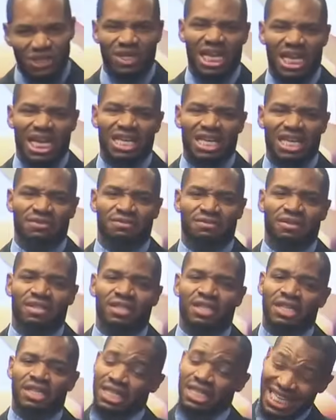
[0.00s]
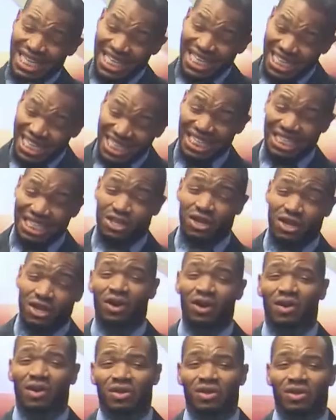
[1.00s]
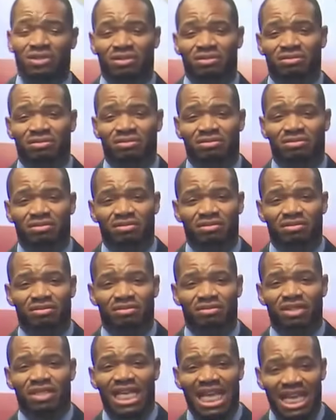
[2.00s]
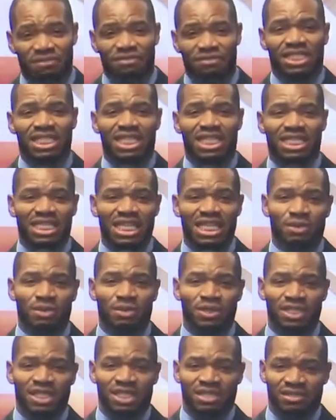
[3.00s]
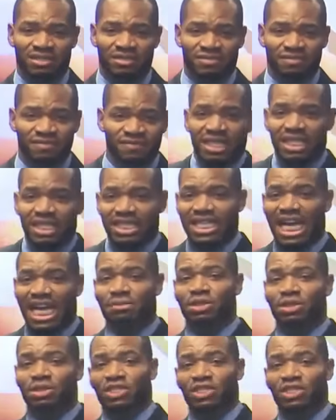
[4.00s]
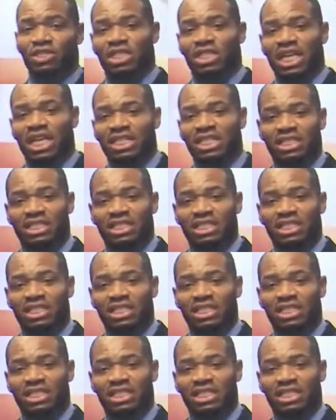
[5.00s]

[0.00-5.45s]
in your life. In God, everything is in abundance. The time Jesus